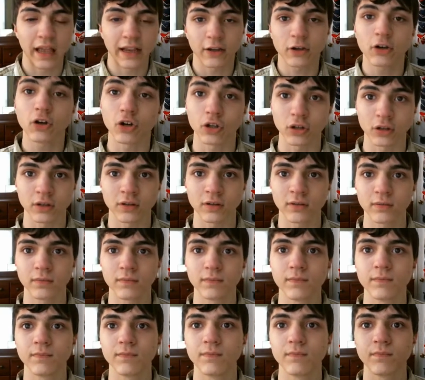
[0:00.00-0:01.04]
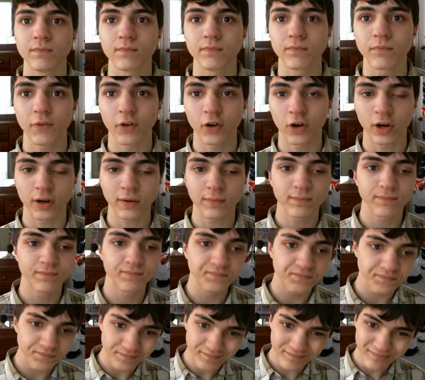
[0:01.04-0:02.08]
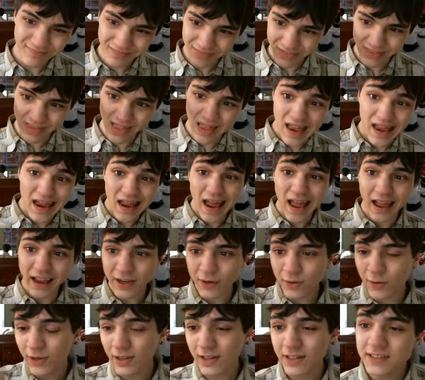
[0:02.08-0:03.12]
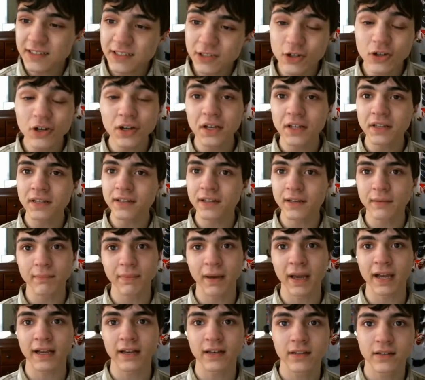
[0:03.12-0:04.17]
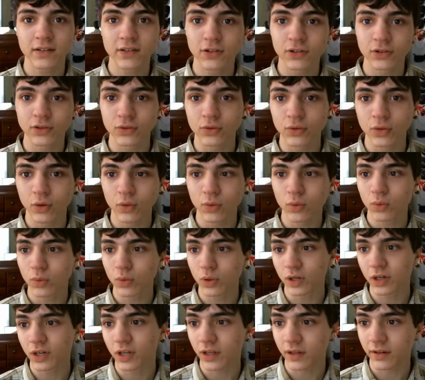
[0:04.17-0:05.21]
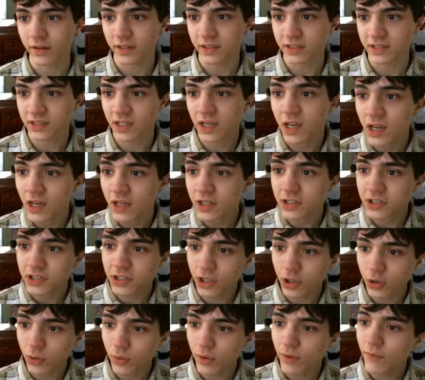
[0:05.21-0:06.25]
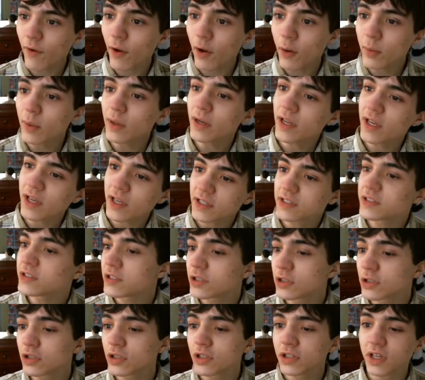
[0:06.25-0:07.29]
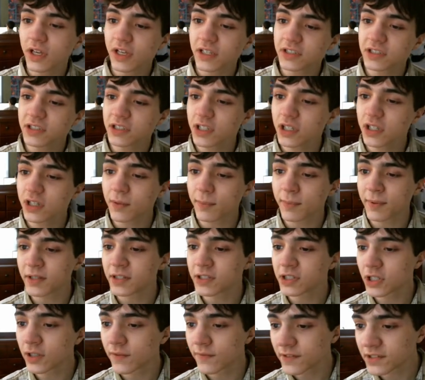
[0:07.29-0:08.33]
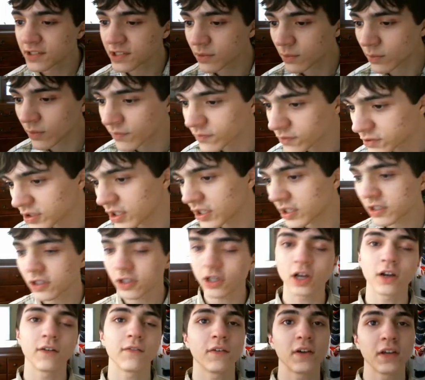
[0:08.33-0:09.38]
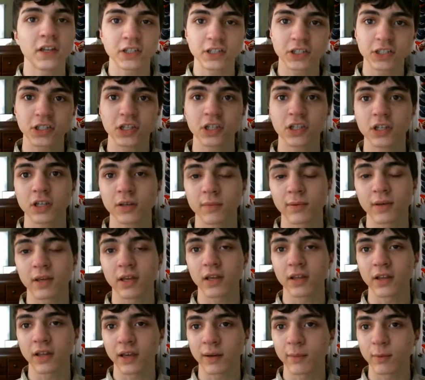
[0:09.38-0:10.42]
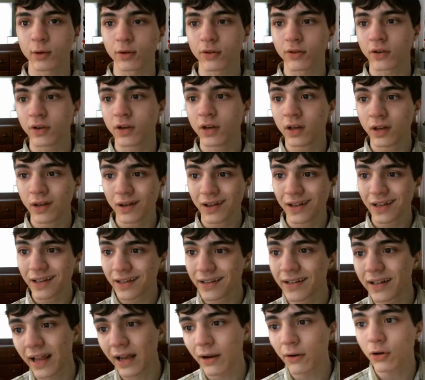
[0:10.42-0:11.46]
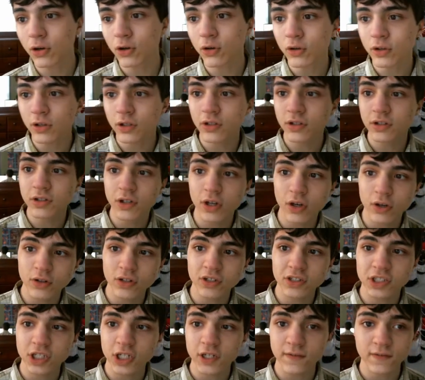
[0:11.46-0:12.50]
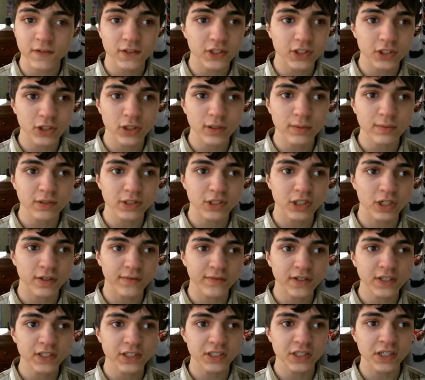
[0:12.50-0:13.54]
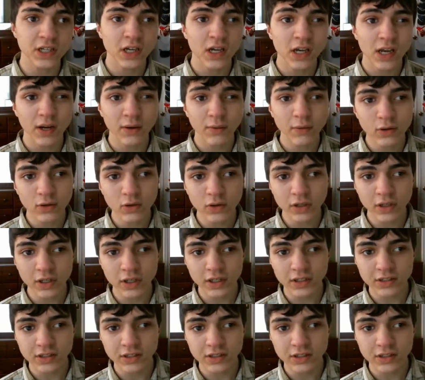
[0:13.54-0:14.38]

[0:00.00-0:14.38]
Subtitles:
couldn't. Alright. Anyway, let's go ahead and get back to working on this. So we've already inserted HTTP service and we've checked off HTTP enabled. Now we're going to go to server script service and we're going to